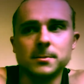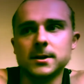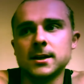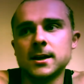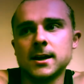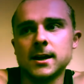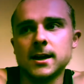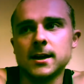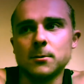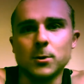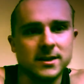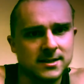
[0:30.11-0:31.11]
But
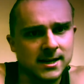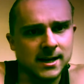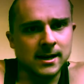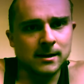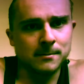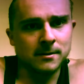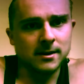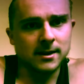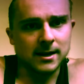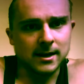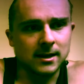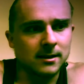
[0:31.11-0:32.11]
with time
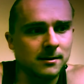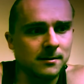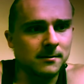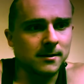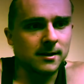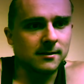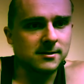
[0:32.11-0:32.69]
that I can